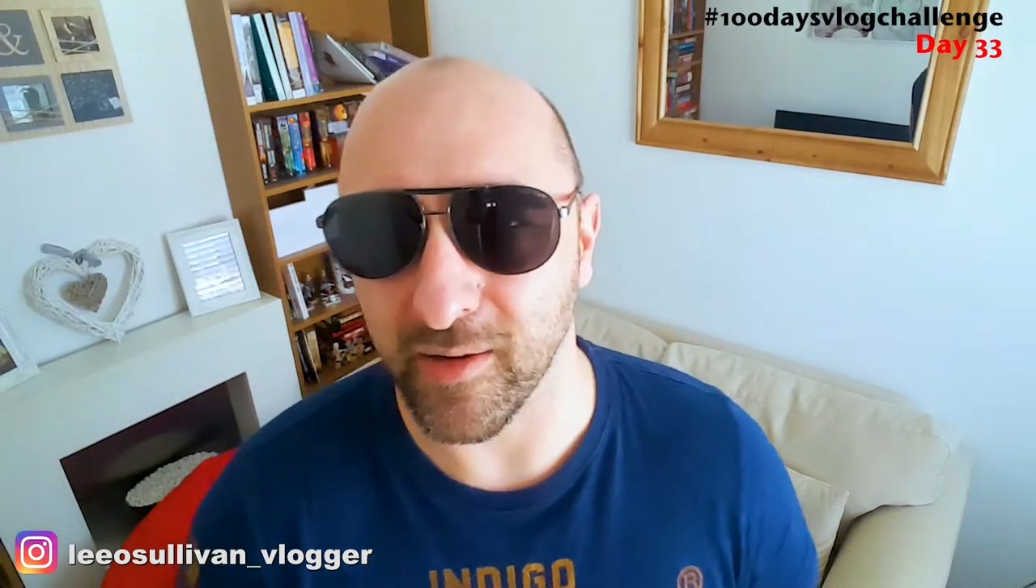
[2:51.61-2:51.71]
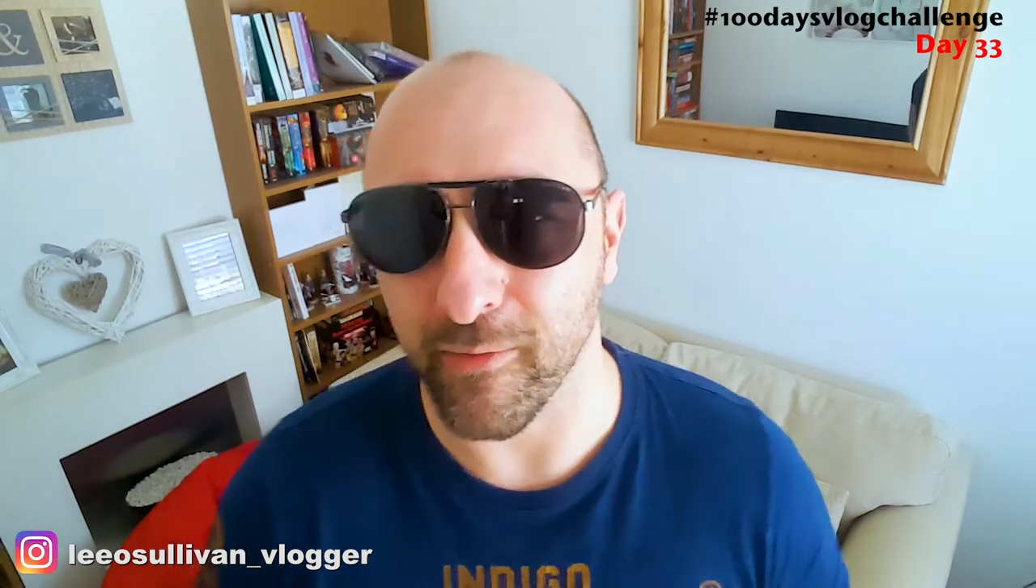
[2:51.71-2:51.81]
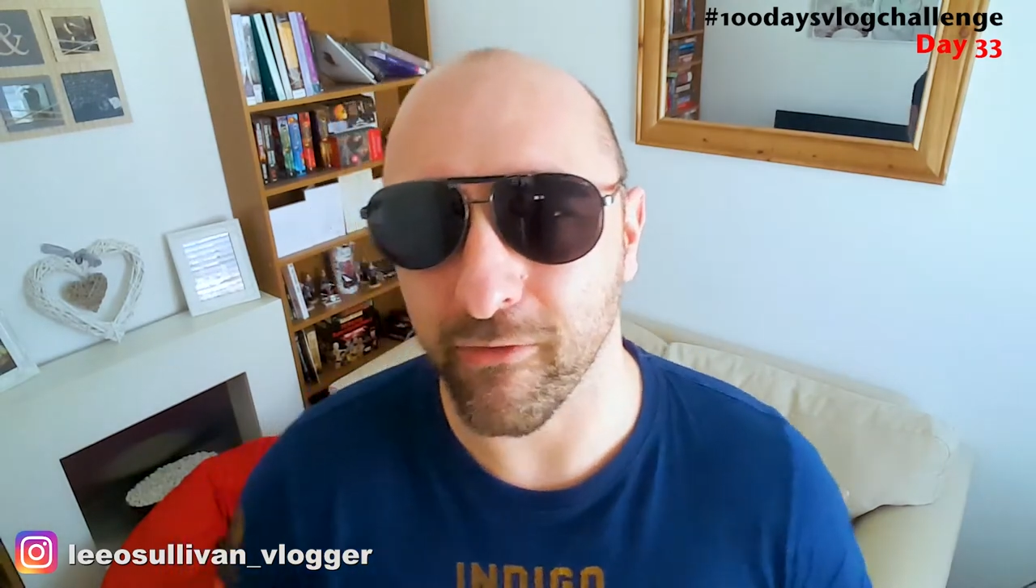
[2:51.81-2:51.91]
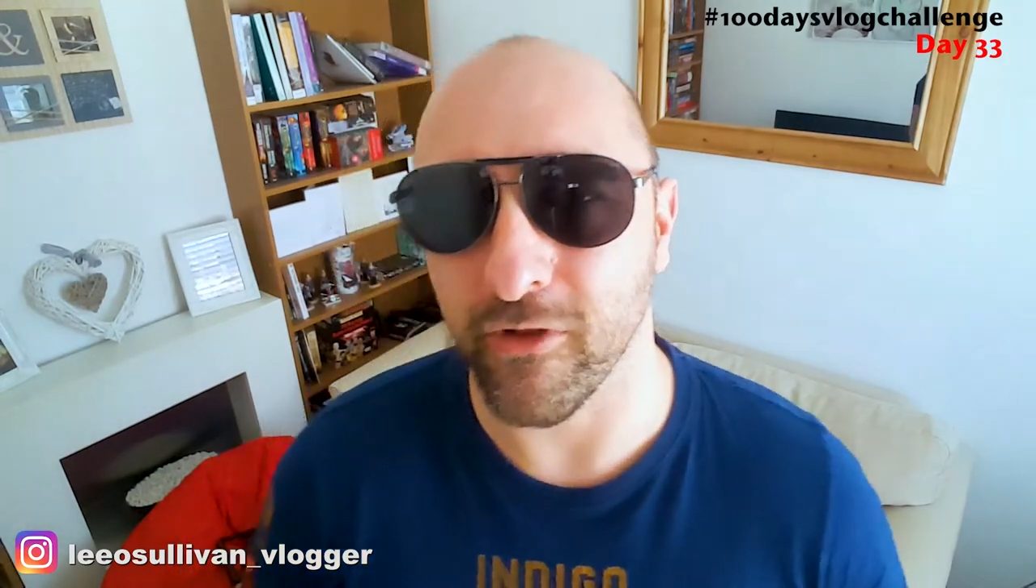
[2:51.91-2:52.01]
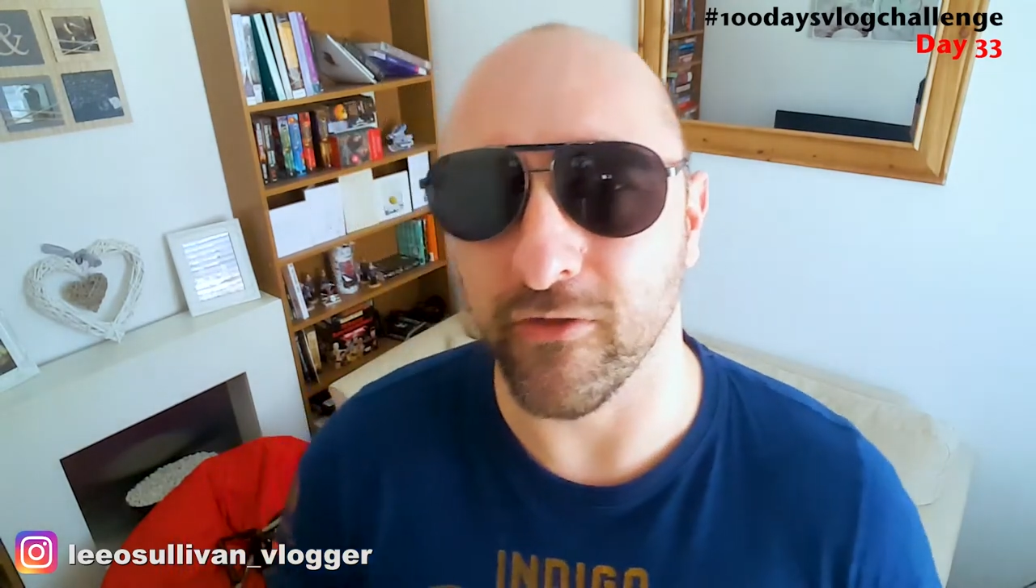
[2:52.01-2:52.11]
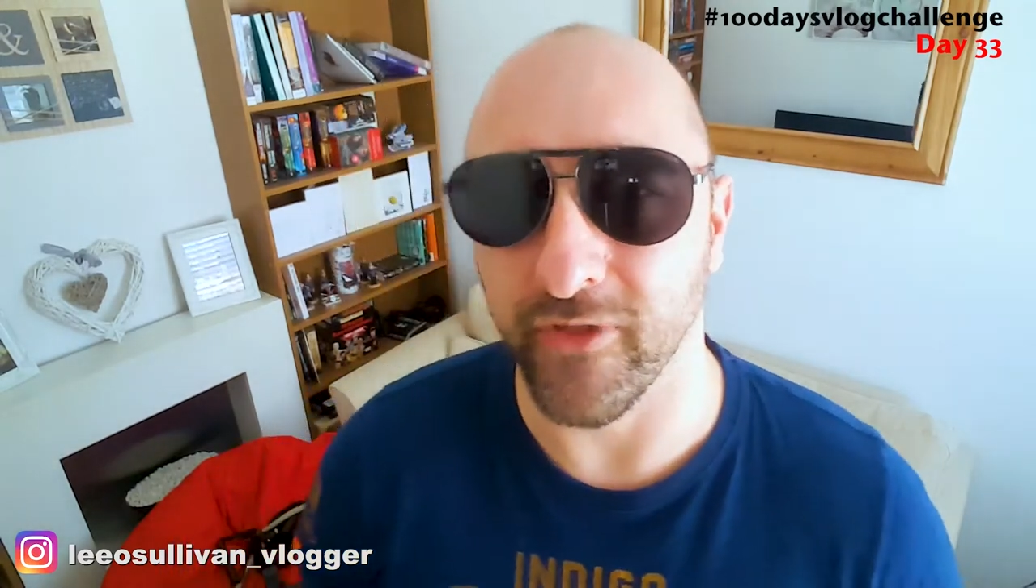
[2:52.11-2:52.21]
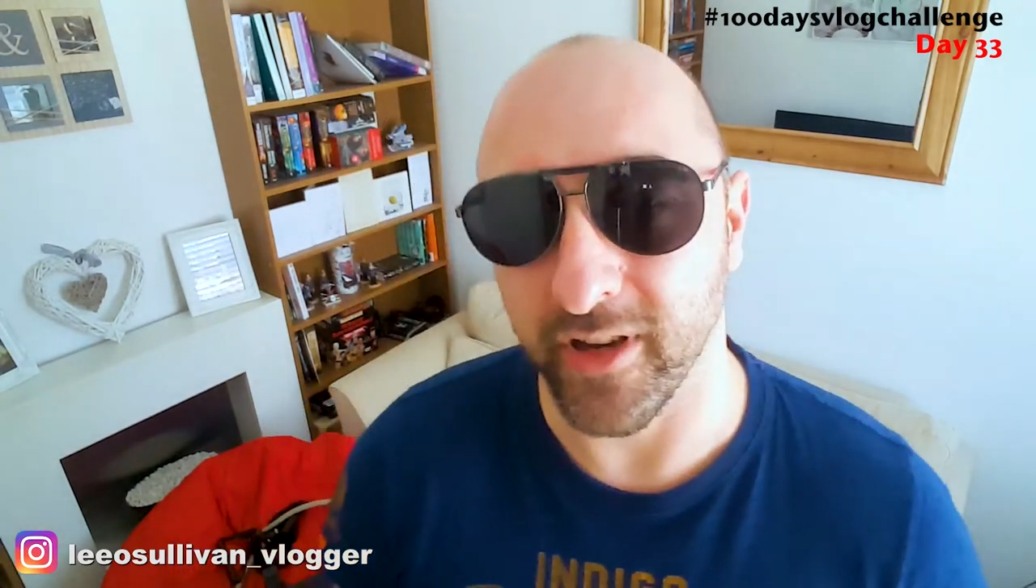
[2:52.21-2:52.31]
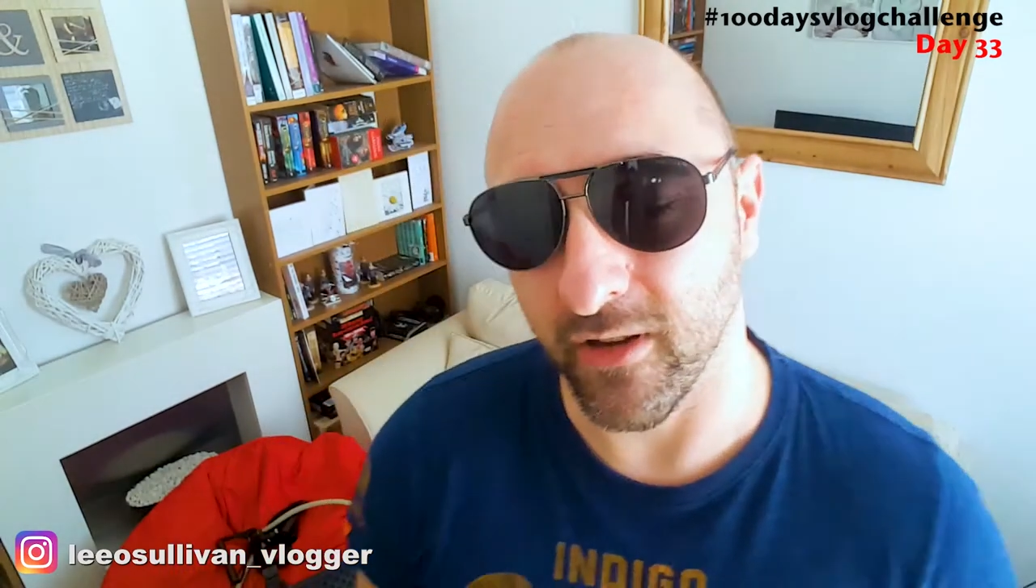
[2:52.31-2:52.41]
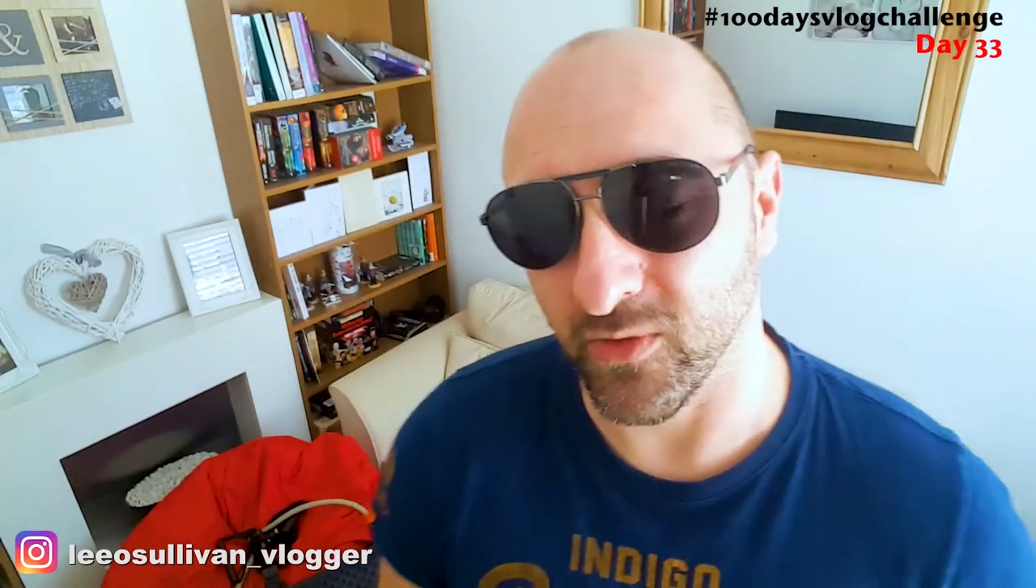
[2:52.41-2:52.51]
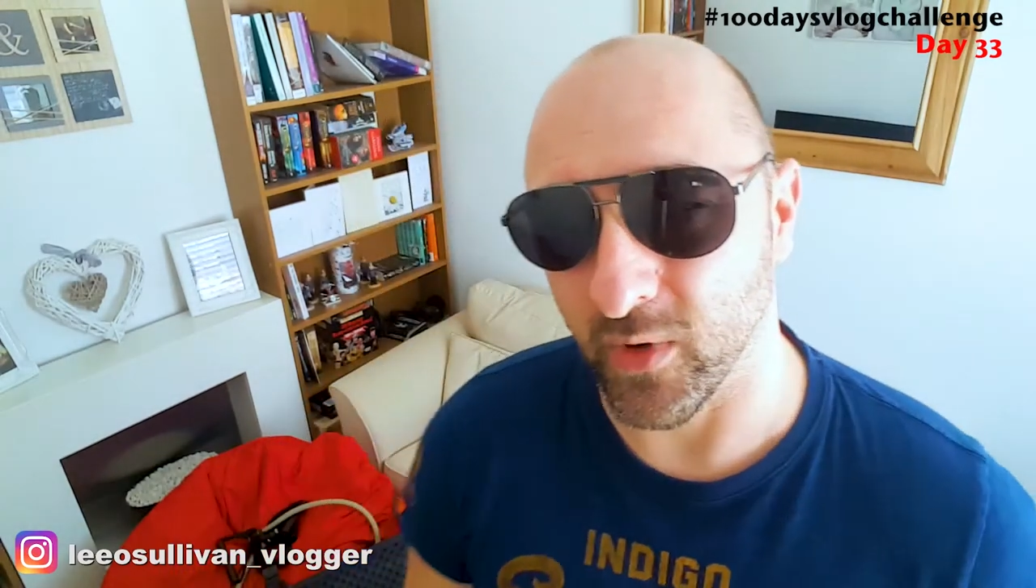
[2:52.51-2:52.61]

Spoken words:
improved videos